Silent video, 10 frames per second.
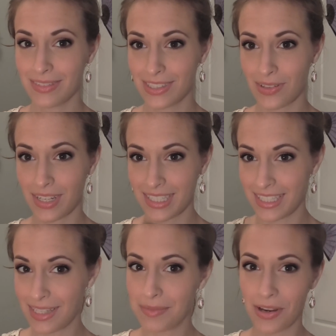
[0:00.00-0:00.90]
so I
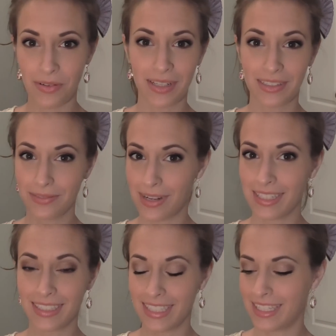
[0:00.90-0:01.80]
can keep going
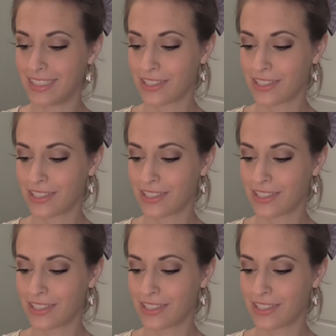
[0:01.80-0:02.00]
readily.